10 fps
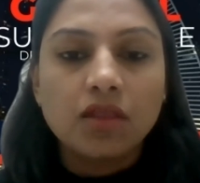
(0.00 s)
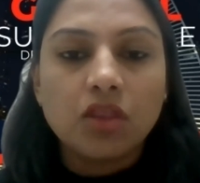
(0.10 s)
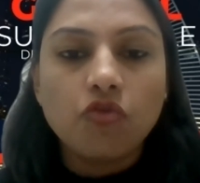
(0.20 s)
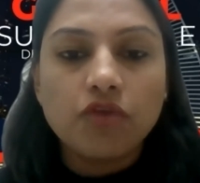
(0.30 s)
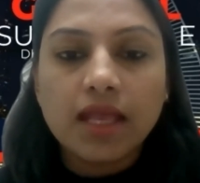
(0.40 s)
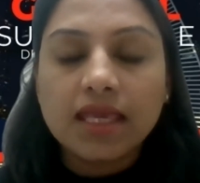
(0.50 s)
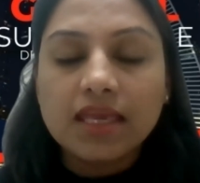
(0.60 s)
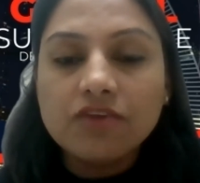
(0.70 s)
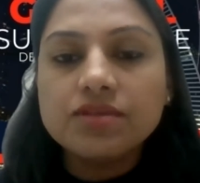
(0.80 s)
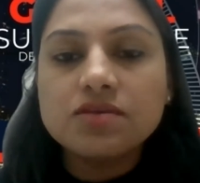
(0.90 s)
Now, when I
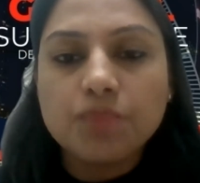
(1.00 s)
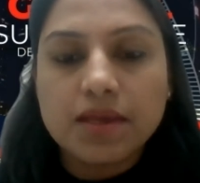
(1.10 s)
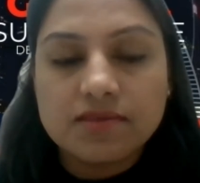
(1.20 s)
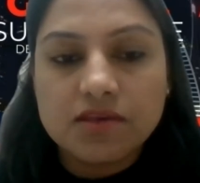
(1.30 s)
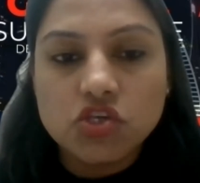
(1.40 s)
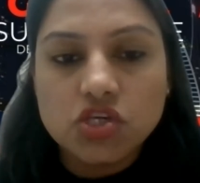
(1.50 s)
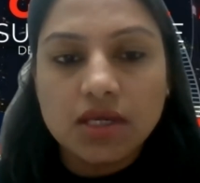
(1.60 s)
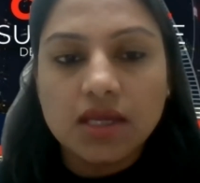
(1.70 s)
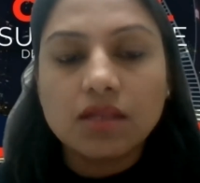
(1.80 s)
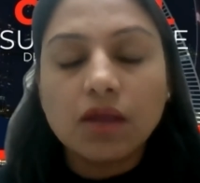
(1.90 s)
give this message,
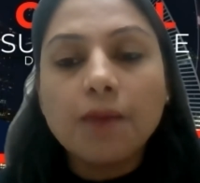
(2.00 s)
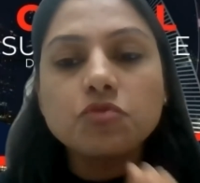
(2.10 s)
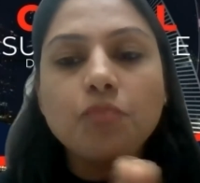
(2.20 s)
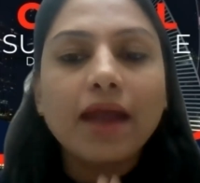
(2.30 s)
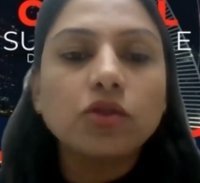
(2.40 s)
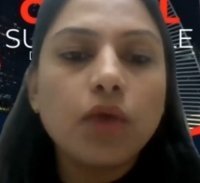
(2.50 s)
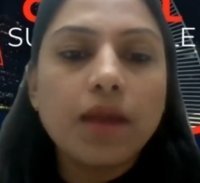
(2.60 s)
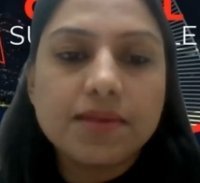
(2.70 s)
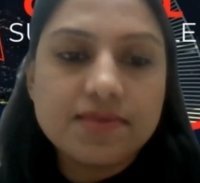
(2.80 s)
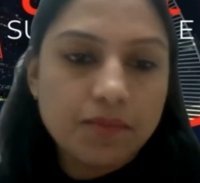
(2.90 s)
it comes back to
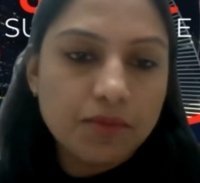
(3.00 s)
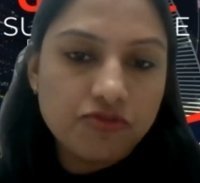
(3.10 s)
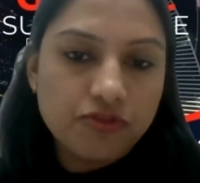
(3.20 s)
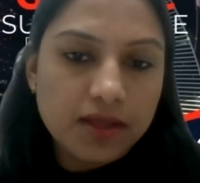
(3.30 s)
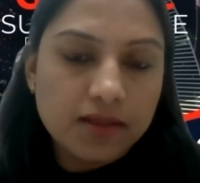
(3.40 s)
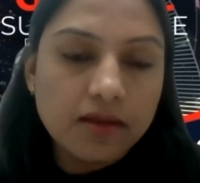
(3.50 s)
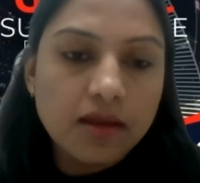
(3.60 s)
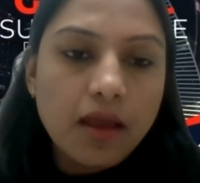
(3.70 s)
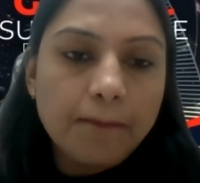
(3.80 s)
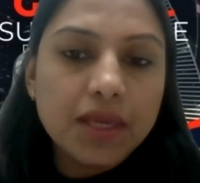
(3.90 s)
MSME field
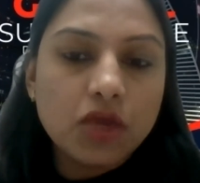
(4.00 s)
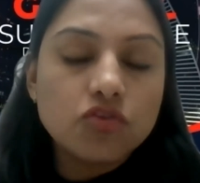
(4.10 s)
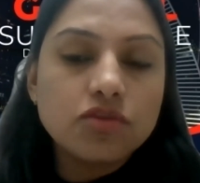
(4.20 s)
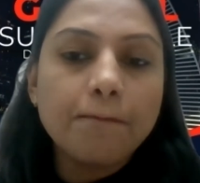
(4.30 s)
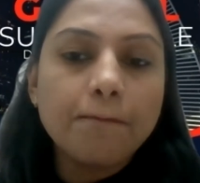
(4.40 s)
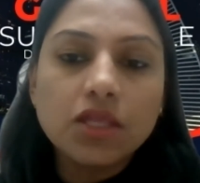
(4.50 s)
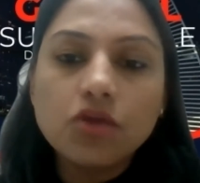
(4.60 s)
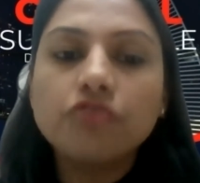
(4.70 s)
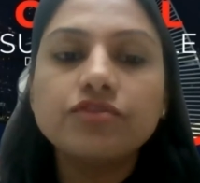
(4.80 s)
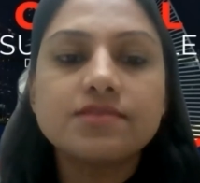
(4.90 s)
because
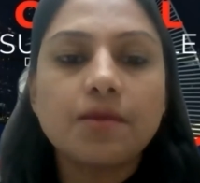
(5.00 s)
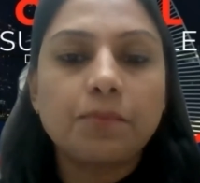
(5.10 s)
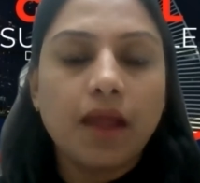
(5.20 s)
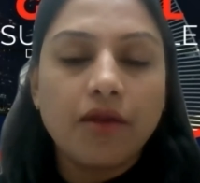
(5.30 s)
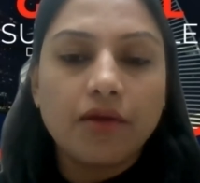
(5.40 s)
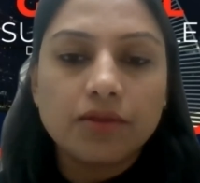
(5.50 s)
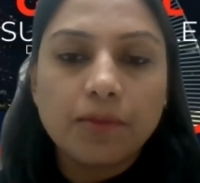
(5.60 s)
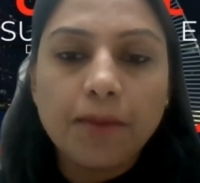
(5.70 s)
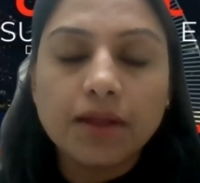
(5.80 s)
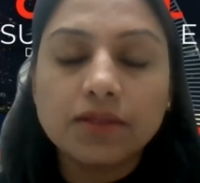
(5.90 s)
many of the supplier,
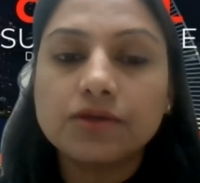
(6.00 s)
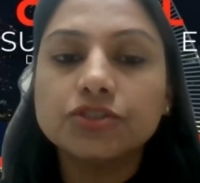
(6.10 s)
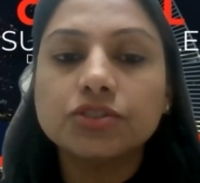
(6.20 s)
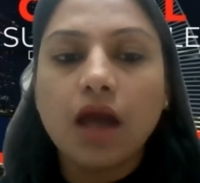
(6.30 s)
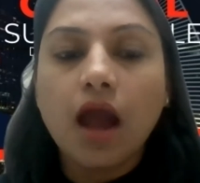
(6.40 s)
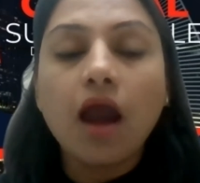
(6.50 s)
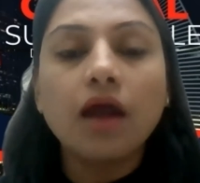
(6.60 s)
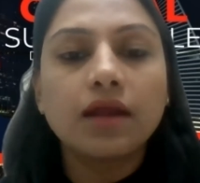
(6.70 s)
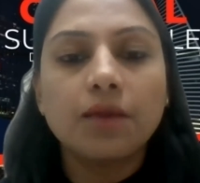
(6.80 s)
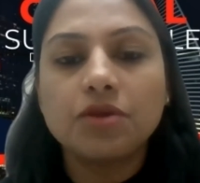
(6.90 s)
the partners
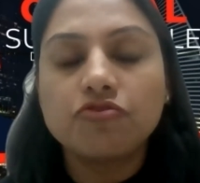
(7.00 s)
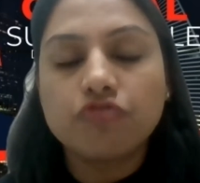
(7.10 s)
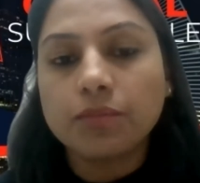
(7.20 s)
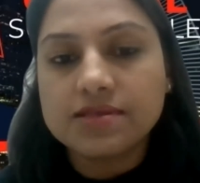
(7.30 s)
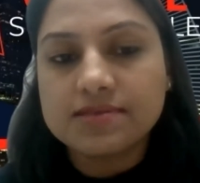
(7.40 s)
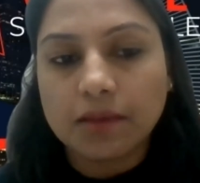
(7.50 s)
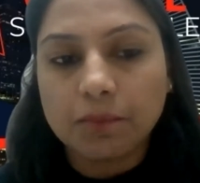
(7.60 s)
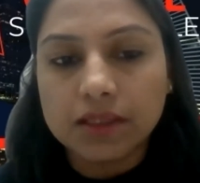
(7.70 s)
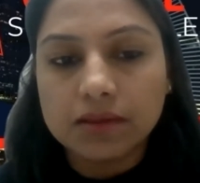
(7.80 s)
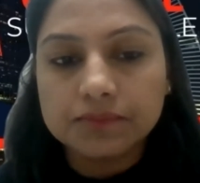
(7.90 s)
are coming from this
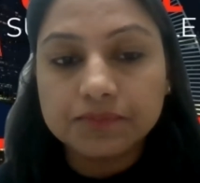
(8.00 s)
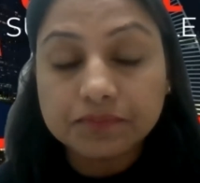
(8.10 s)
segment.